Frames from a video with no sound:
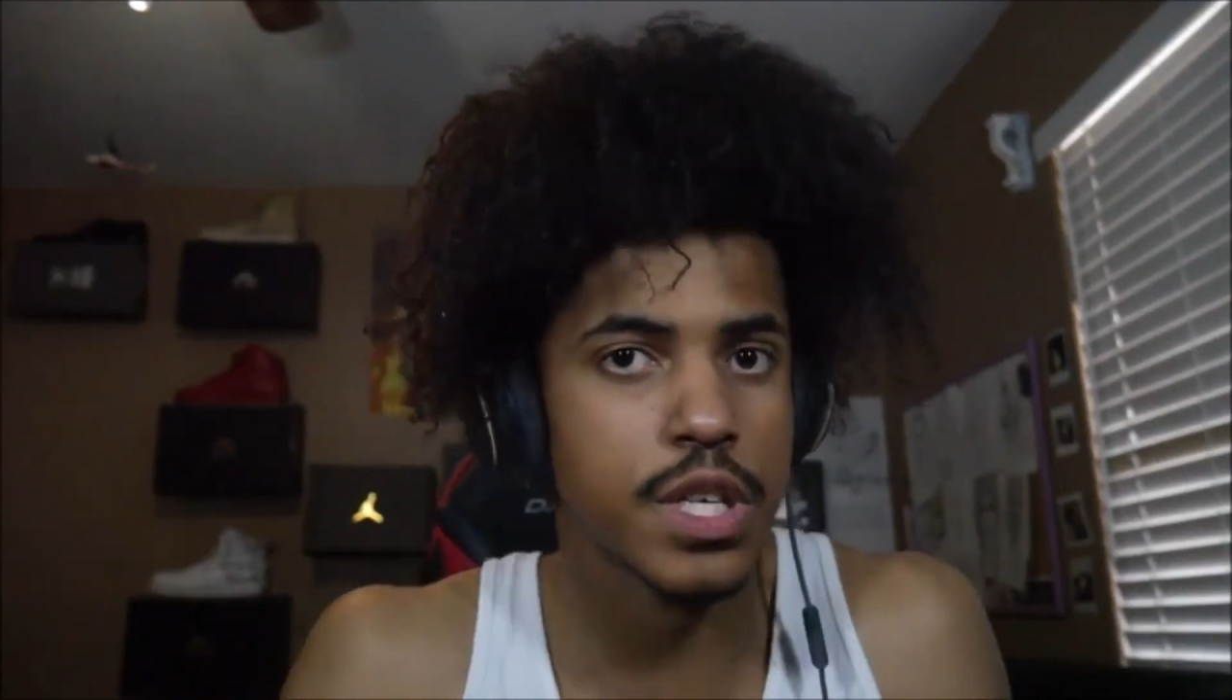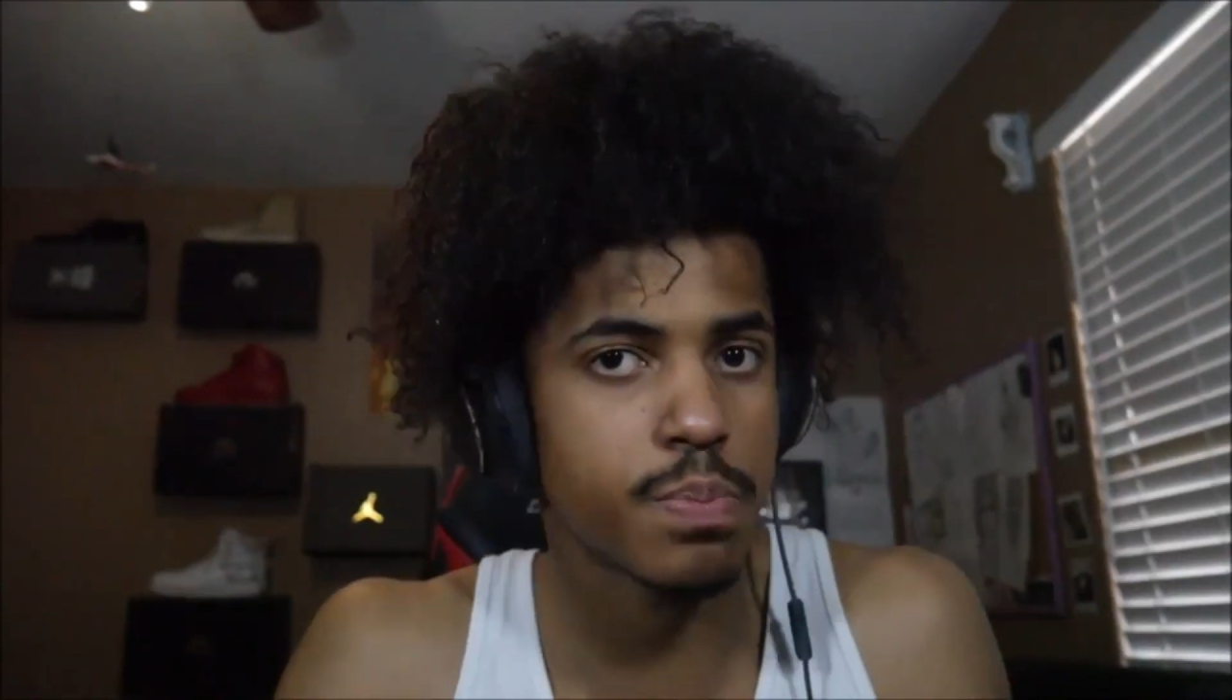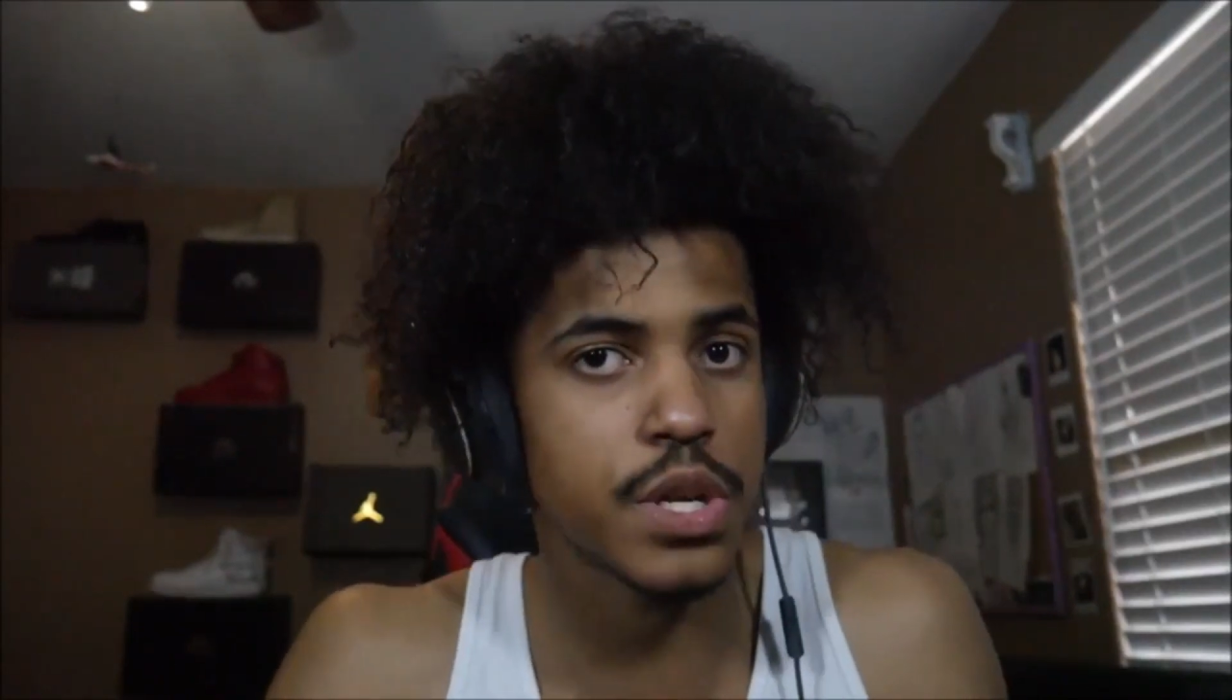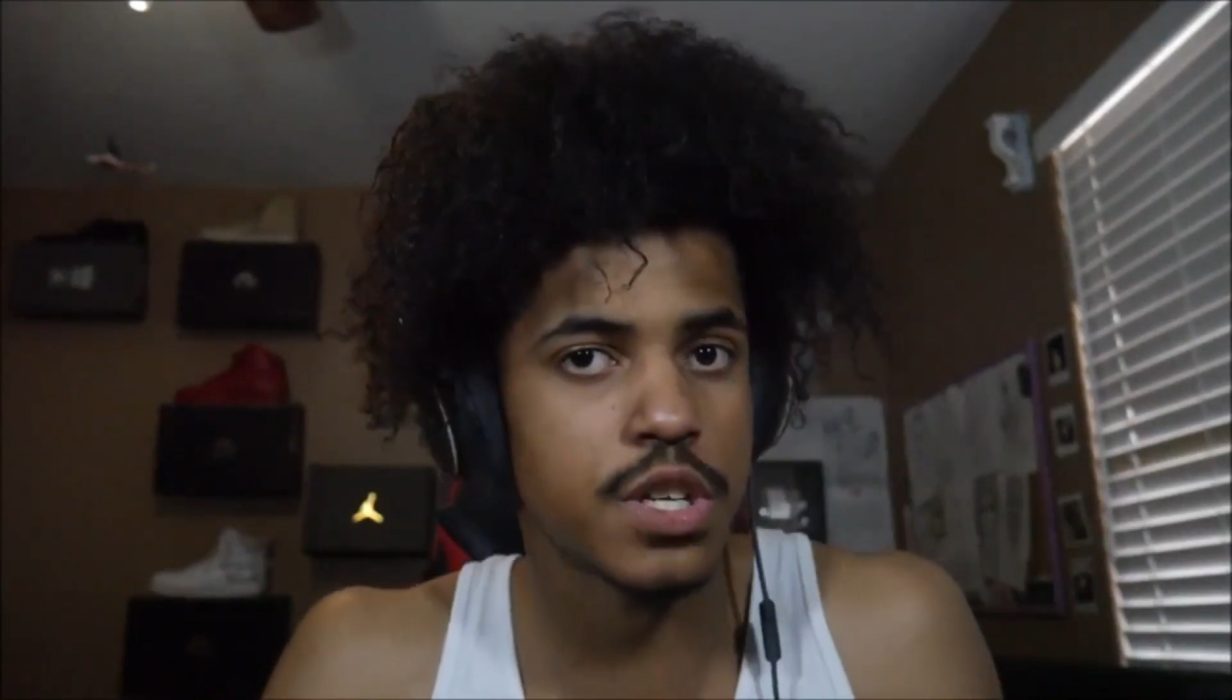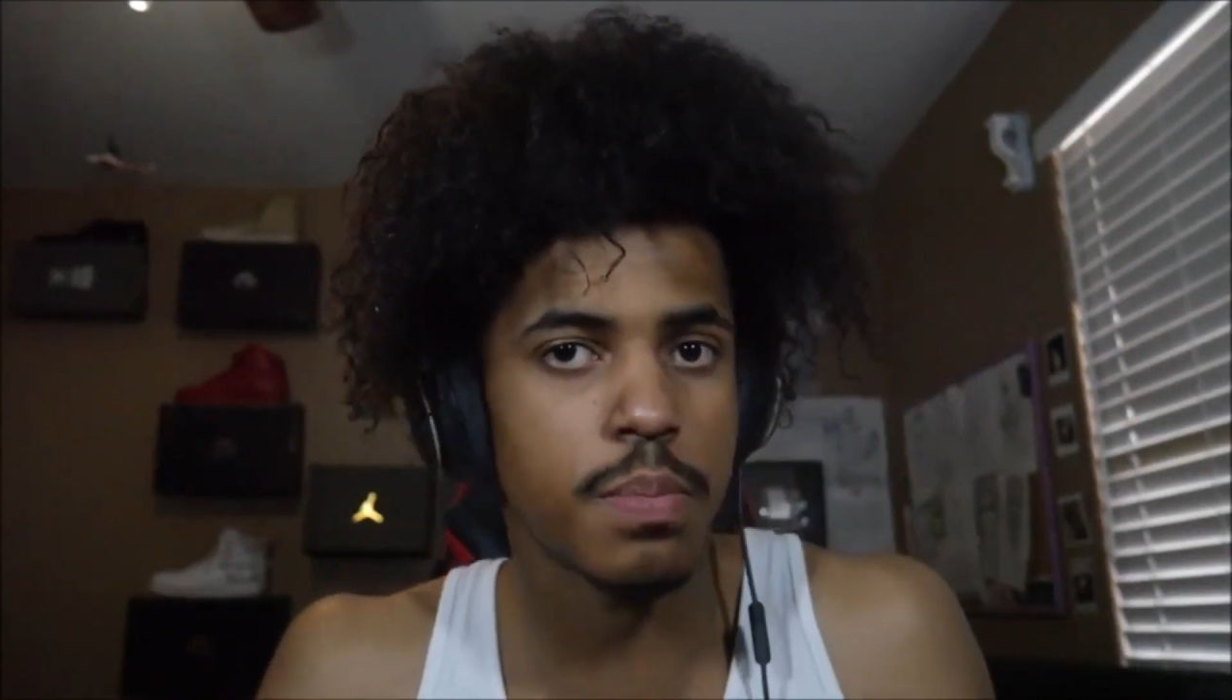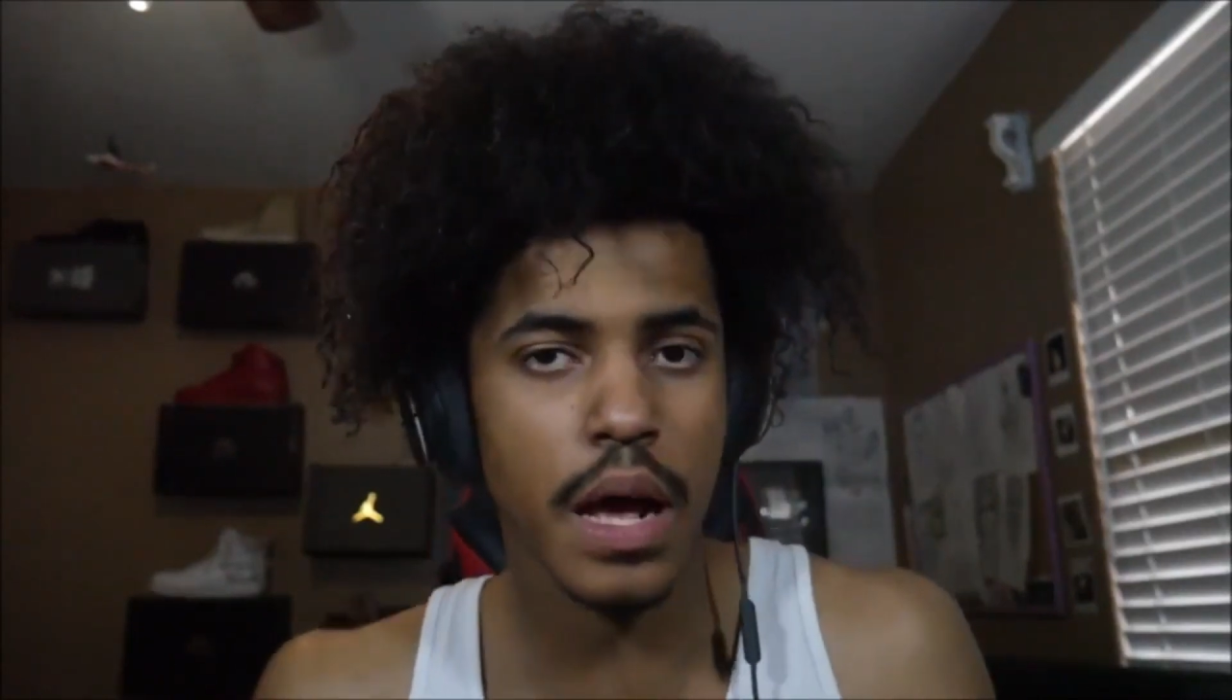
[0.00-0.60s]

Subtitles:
he's preaching